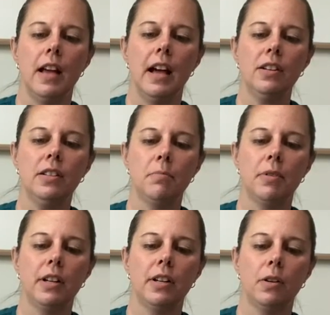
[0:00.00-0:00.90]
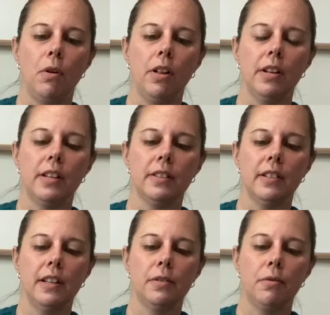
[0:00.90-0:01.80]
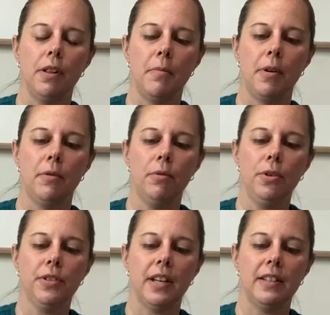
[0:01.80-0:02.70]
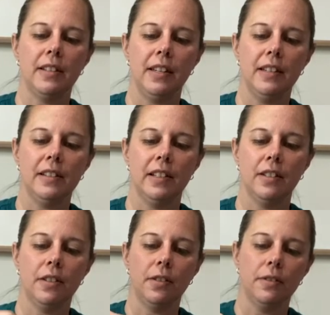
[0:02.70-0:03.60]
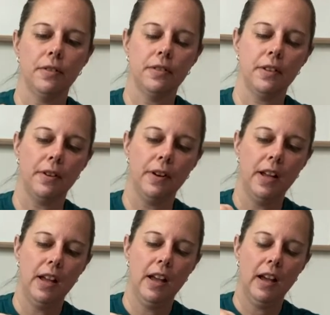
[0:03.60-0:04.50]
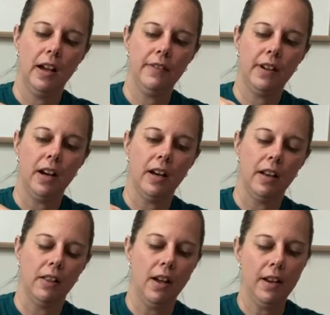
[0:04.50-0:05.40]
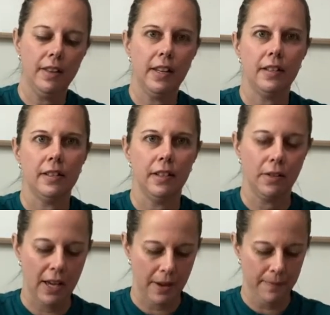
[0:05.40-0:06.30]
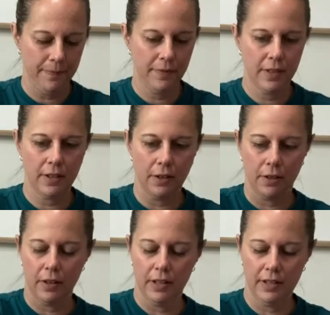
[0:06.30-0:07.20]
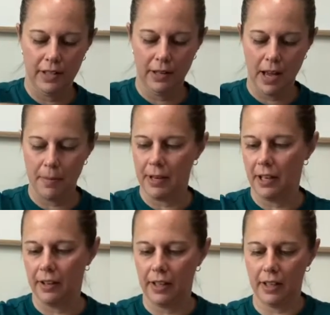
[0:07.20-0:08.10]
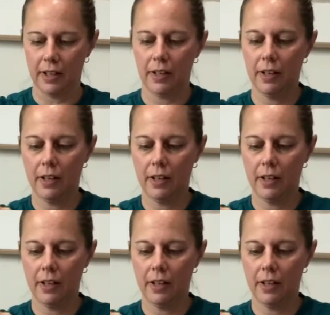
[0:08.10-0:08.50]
Actually pretty good quality, is a nice roll-on ball. Rolls nice and easily too. So I've got a lot of these that you get. So let's see how many are in here.